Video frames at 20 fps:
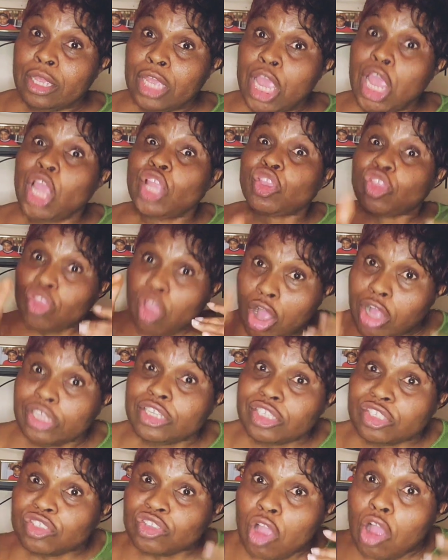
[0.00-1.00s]

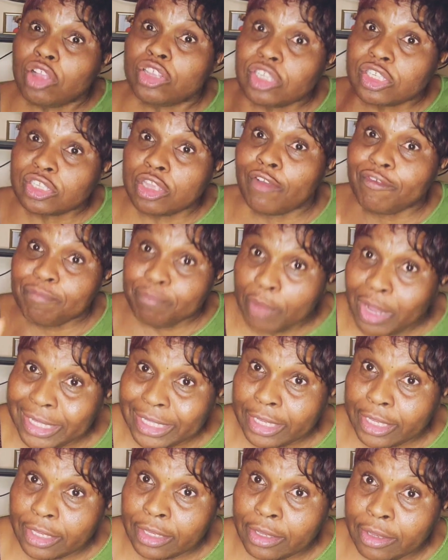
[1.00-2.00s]
tons of
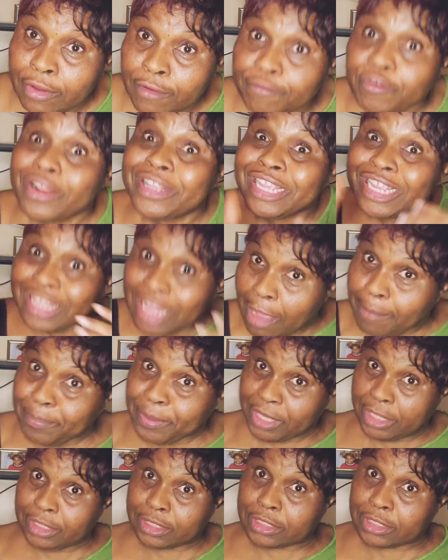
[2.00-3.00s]
money from the
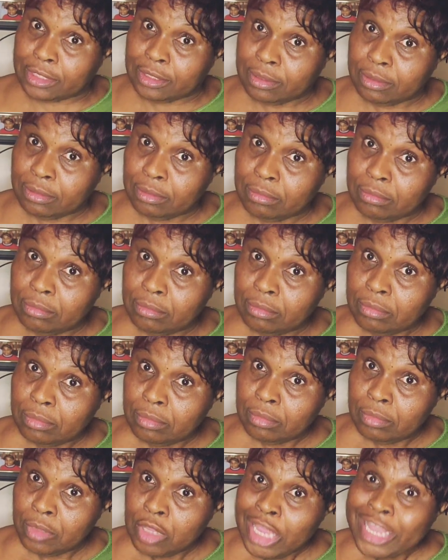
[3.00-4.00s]
lobbyists.
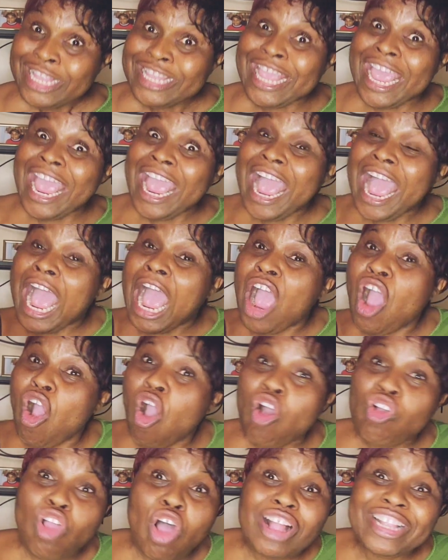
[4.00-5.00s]
They are
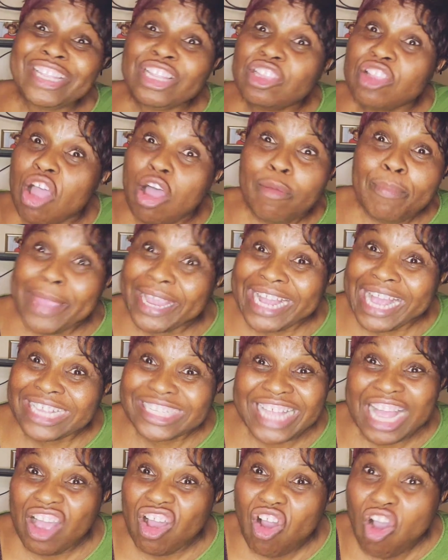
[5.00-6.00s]
all the lawmakers
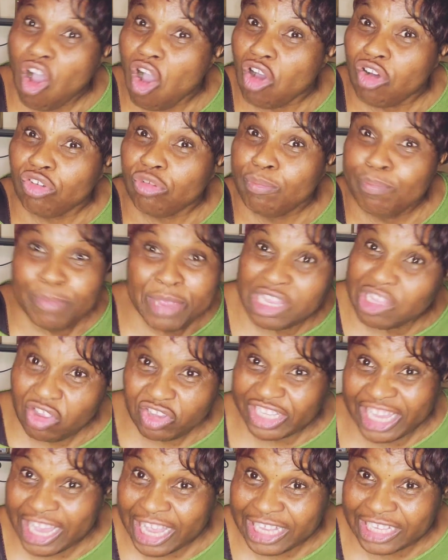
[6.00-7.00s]
are all
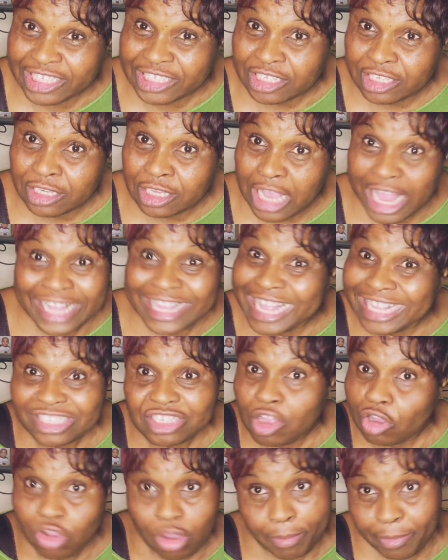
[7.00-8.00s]
millionaires. And that's
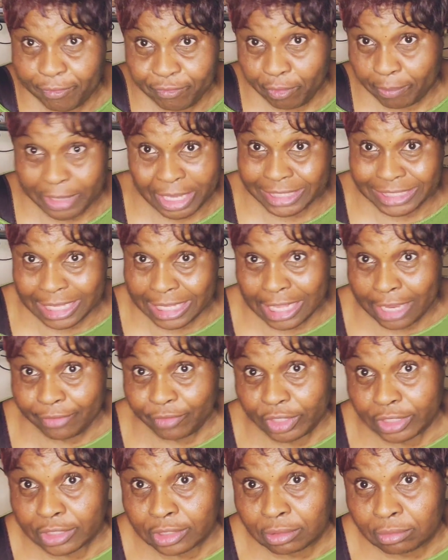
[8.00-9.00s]
not coming from their
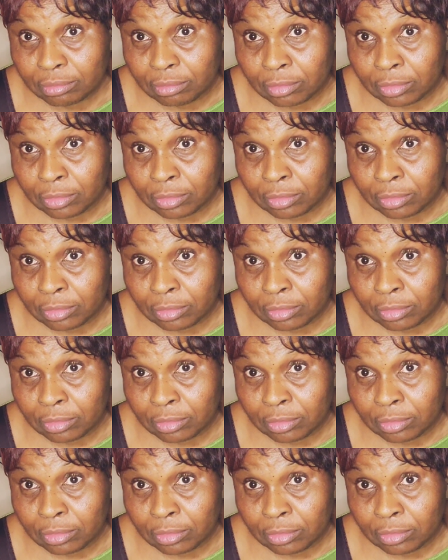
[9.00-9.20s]
salaries.